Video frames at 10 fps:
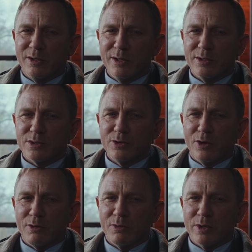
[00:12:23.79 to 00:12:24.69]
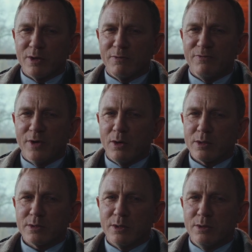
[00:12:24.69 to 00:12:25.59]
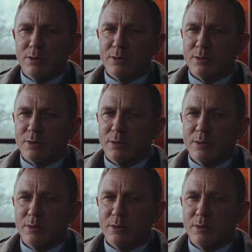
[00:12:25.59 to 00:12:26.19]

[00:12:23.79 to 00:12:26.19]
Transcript: a clear story with a forked tongue.